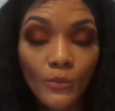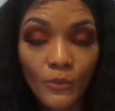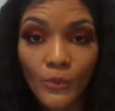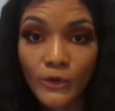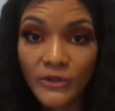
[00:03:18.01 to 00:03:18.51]

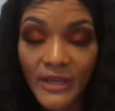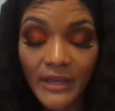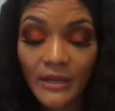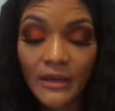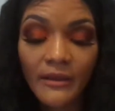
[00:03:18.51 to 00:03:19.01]
when you're
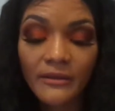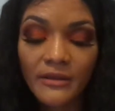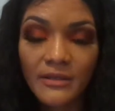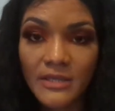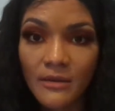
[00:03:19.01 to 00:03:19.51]
taking like the
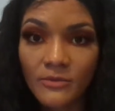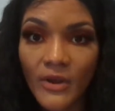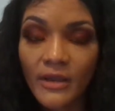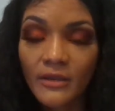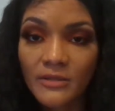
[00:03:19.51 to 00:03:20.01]
exams, right,
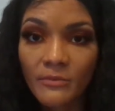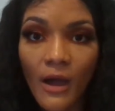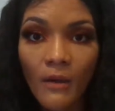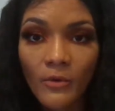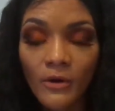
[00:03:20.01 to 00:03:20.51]
and there's a
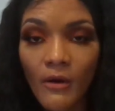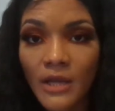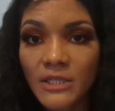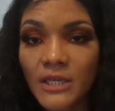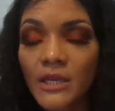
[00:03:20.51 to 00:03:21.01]
PowerPoint
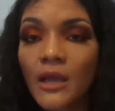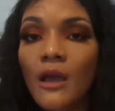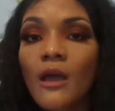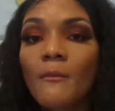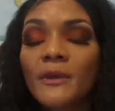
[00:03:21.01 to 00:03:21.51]
question,
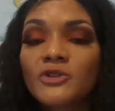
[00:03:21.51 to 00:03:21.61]
make